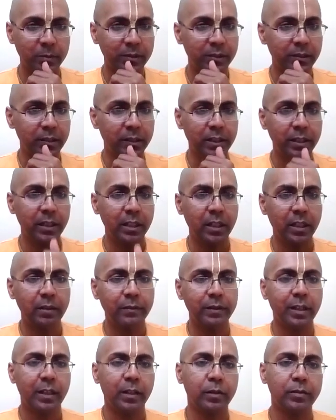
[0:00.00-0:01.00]
Madhya Lila.
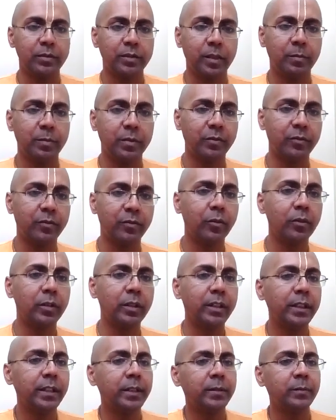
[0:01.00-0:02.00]
We are at chapter
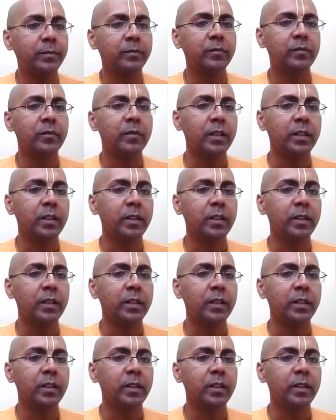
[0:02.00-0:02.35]
14.